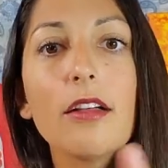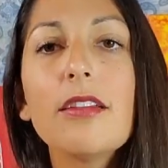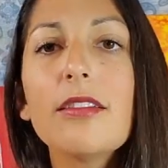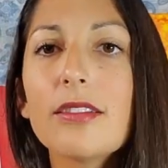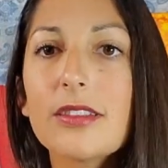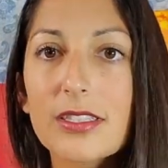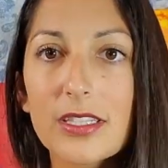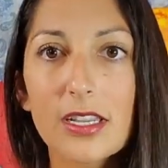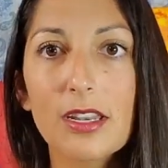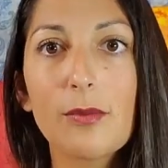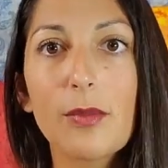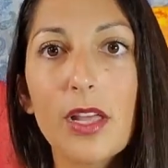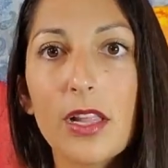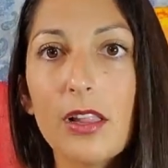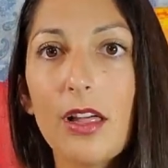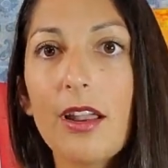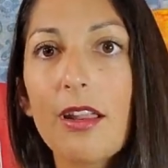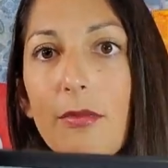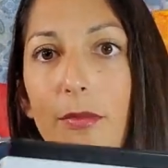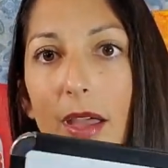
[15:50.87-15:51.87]
It's going to be a
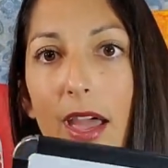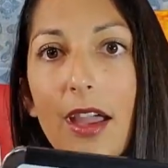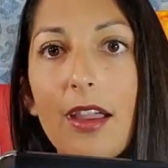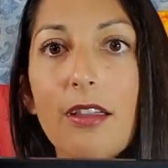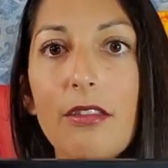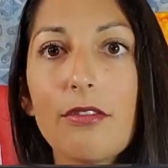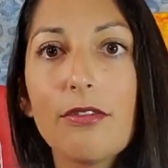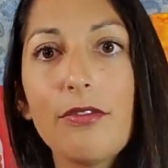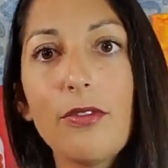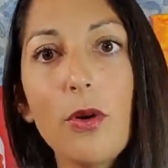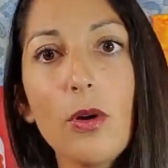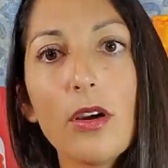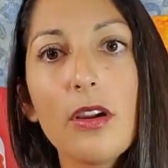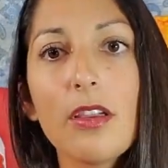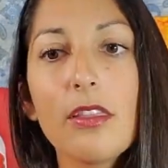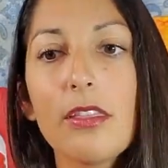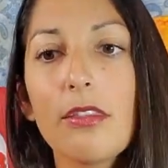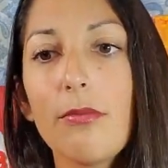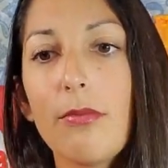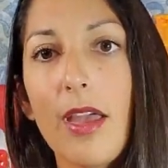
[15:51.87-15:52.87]
lot of back and forth,
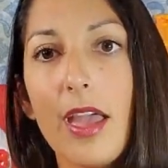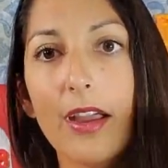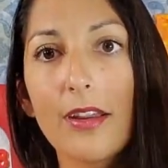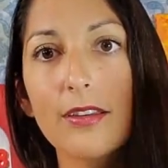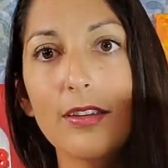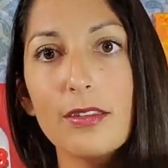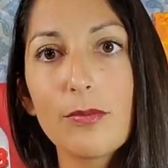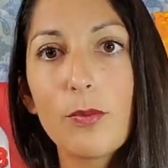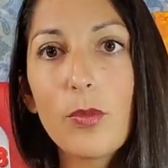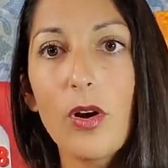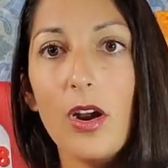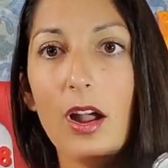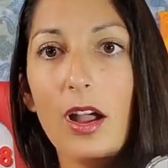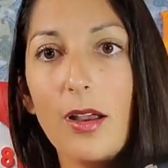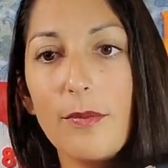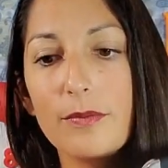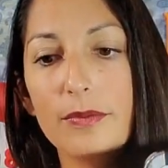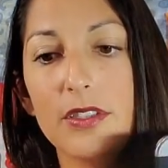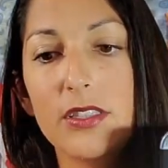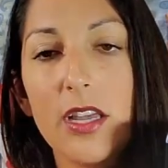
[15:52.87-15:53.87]
magnet
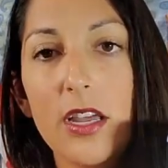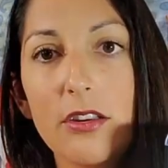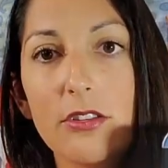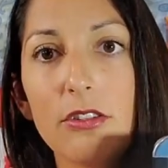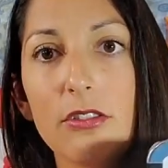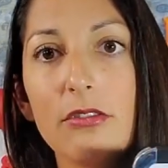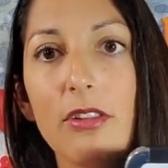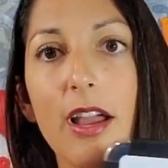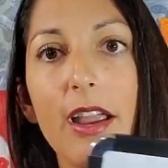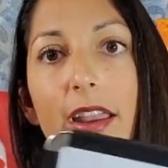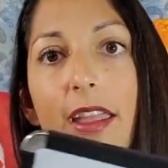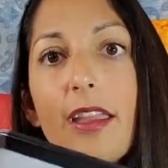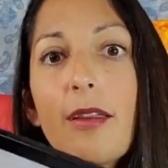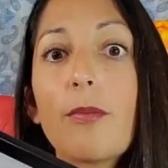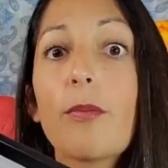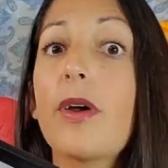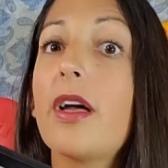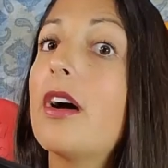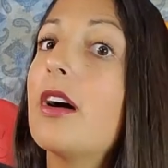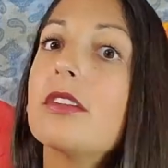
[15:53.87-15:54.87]
props, underlining,
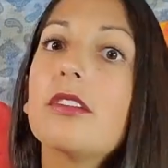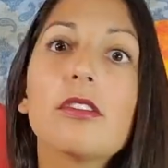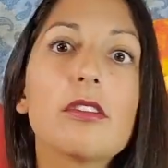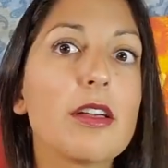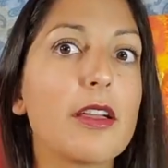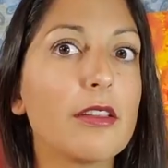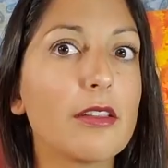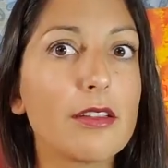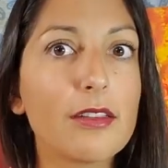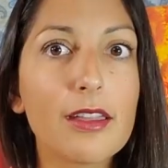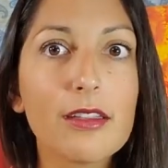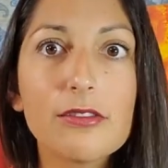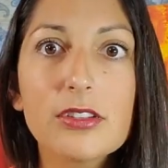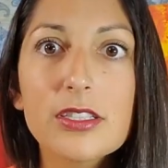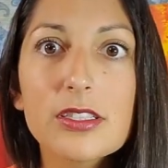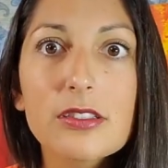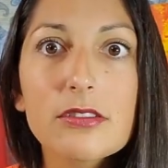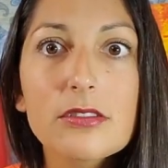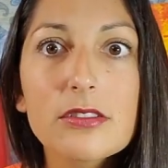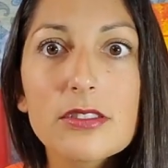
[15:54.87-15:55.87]
but underline on every
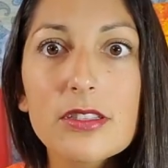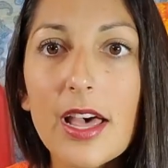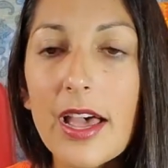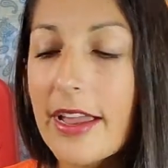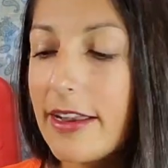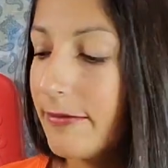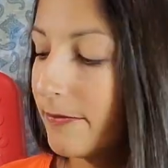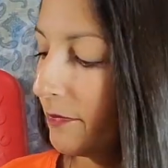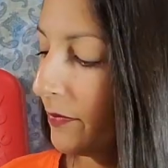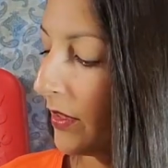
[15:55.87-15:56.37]
single slide.